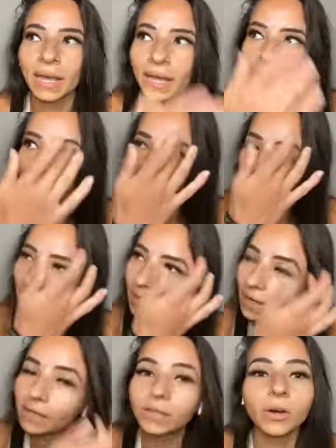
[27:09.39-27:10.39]
And,
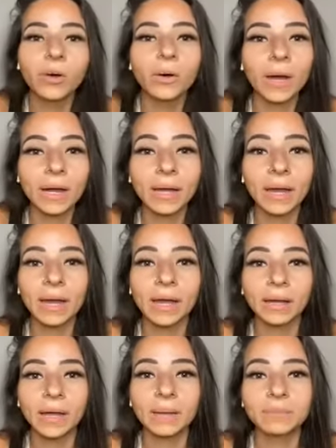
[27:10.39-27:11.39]
you know,
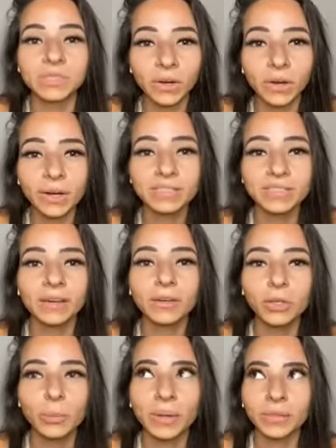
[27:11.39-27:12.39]
I'm sorry to tell
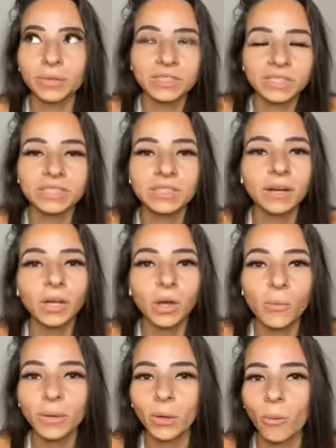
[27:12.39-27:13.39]
you, but those things aren't
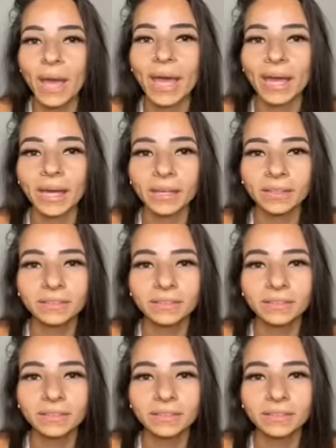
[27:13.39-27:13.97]
going away,